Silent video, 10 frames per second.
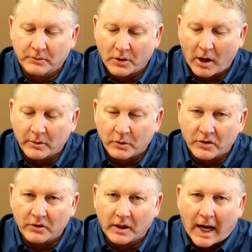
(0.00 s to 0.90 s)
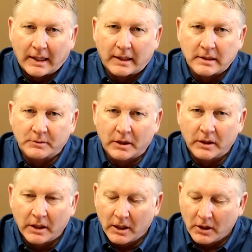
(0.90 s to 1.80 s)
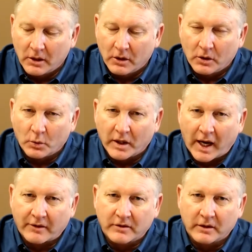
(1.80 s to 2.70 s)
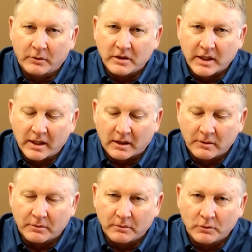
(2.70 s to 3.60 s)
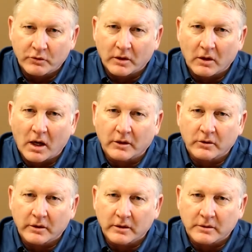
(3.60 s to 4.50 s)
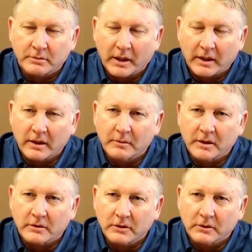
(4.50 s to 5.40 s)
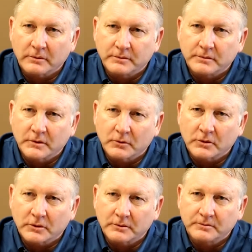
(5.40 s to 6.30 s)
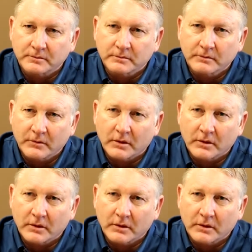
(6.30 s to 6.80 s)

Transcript: probably within the guidelines, but we have to we just had to keep moving along during this pandemic. So it was well,